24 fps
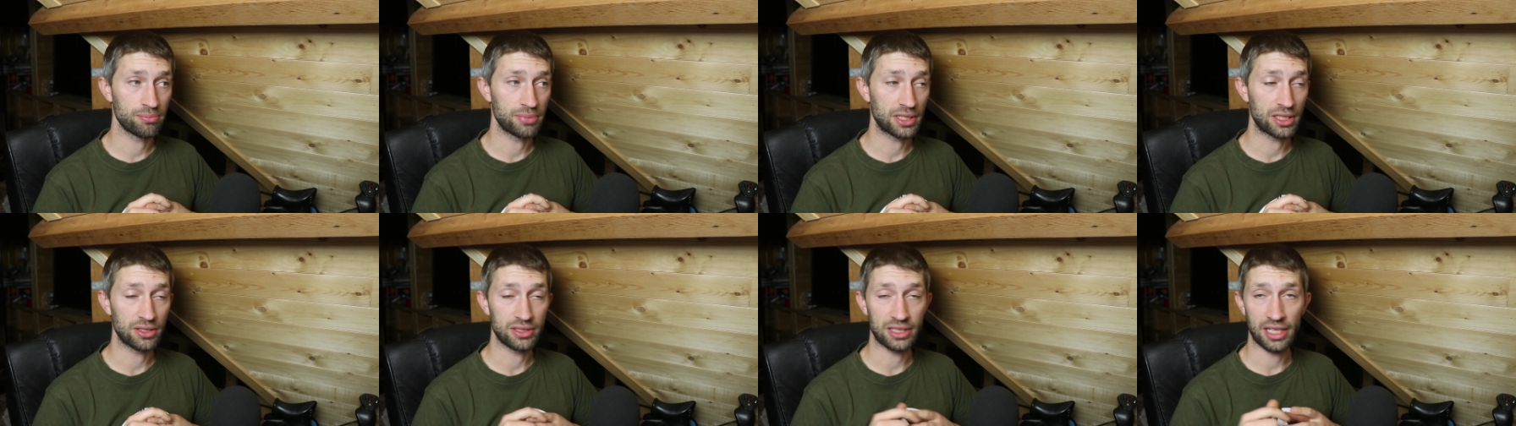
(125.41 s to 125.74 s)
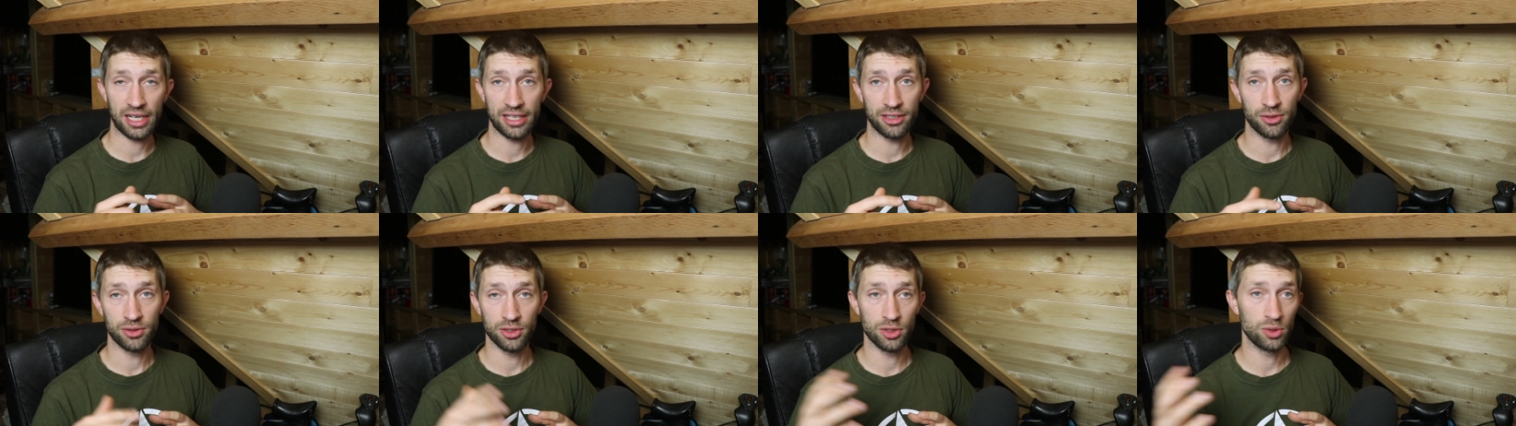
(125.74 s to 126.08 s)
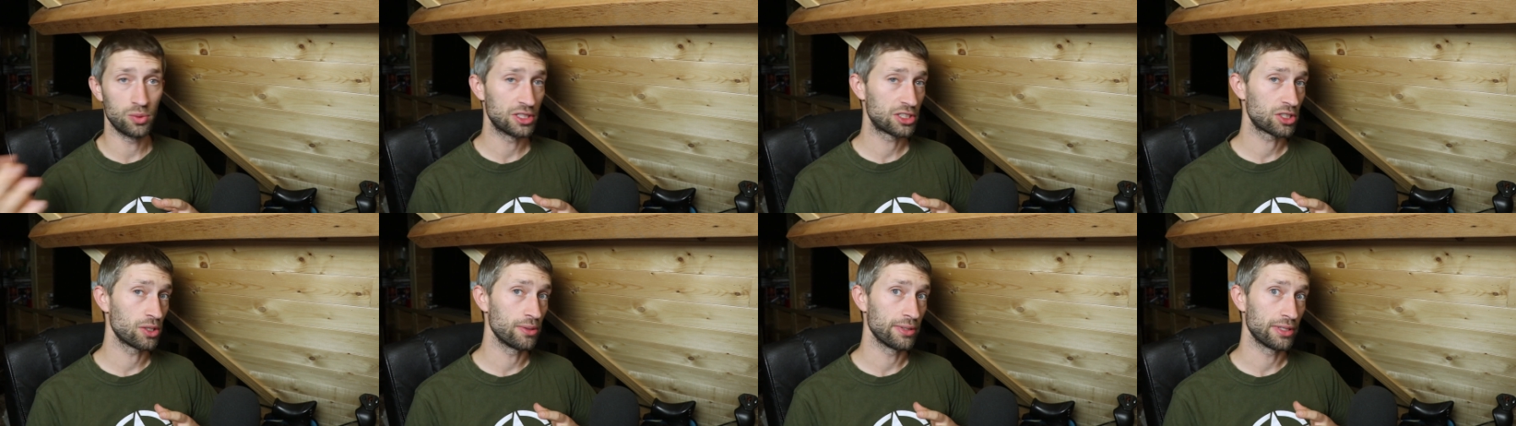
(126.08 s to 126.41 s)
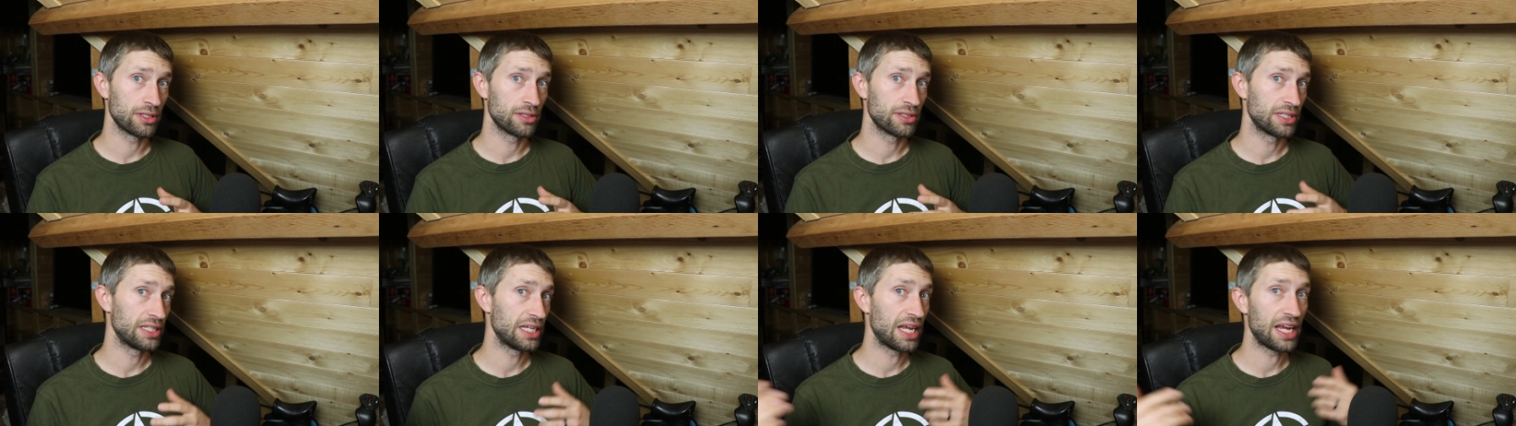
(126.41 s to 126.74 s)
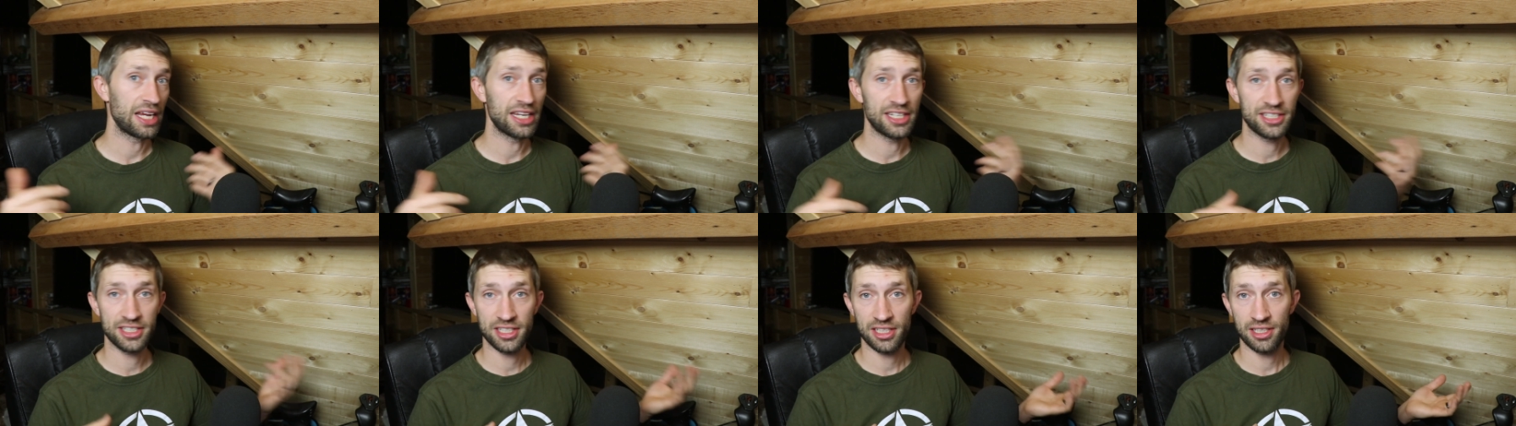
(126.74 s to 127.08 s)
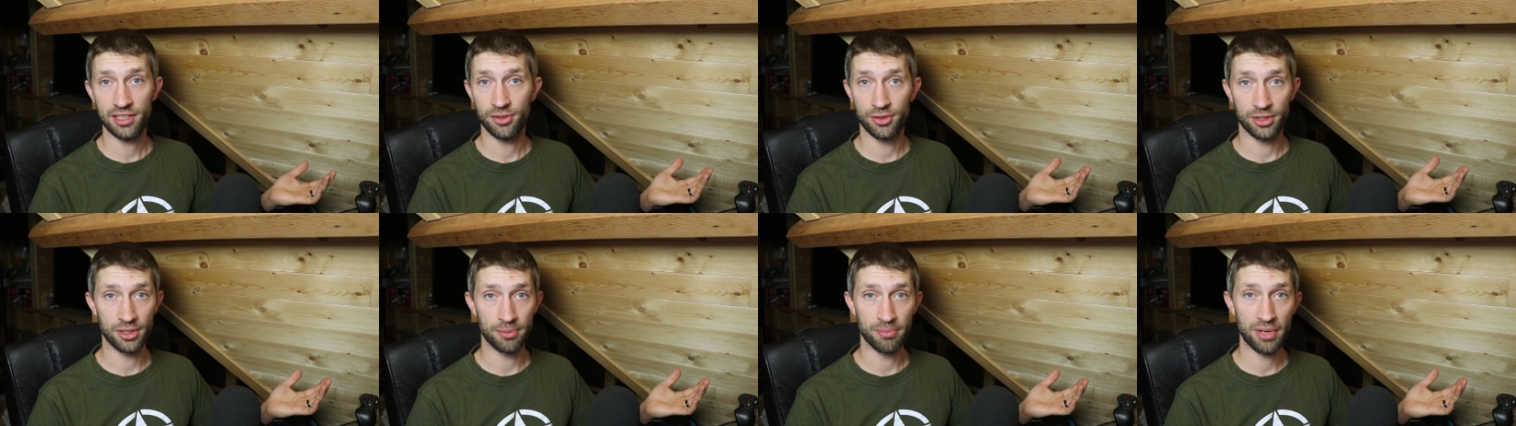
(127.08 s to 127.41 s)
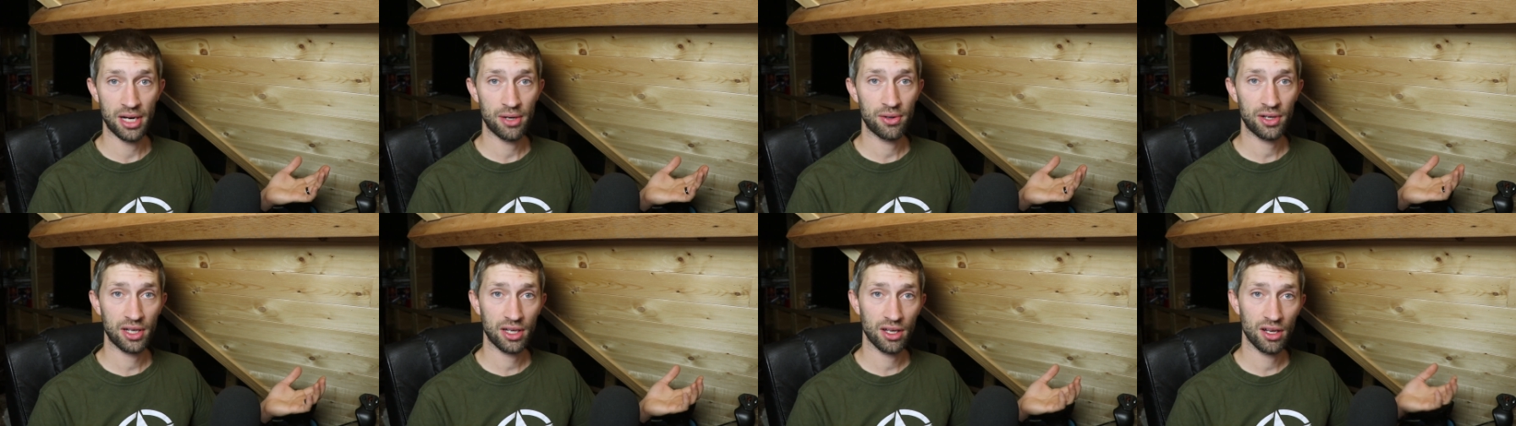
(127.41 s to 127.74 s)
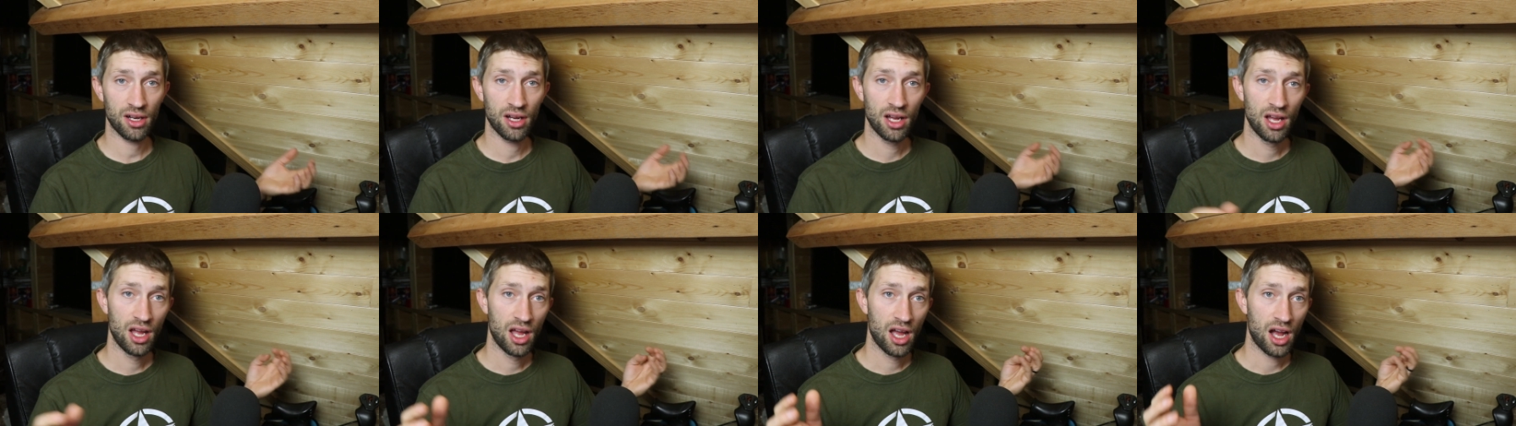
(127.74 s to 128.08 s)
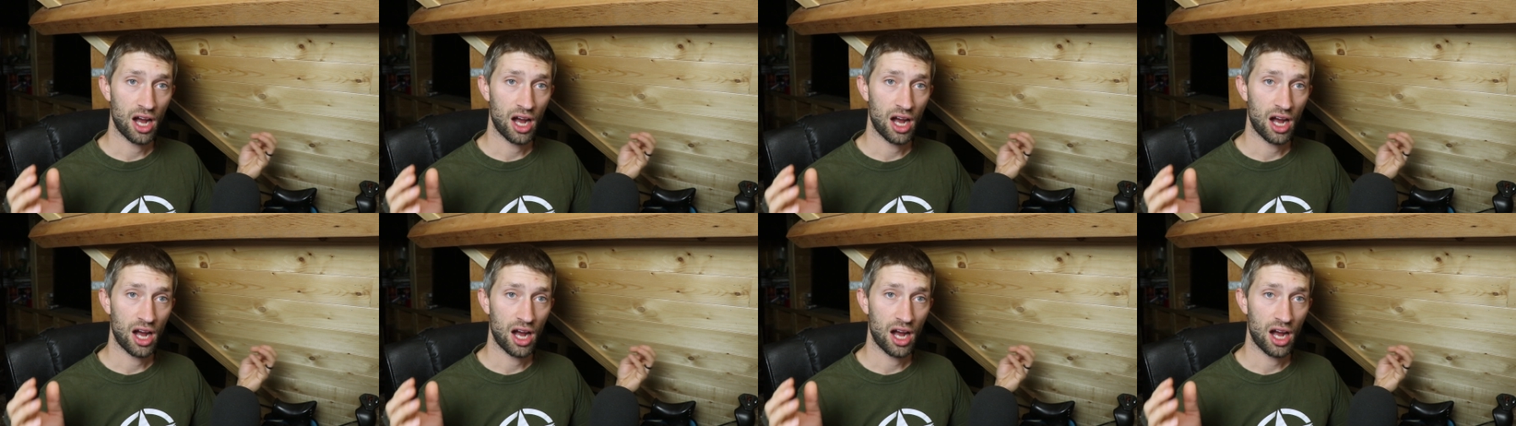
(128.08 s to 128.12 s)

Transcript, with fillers: because I don't know what's going on in Asia or America.